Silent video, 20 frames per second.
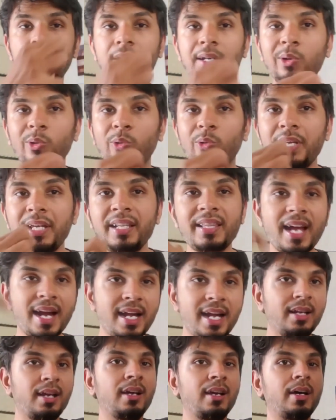doing
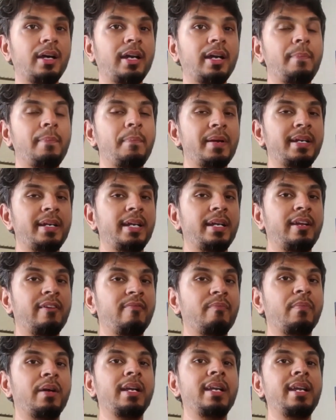that repetitive
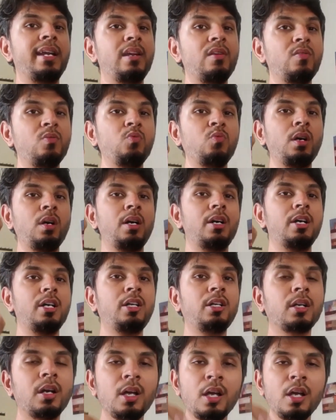mundane work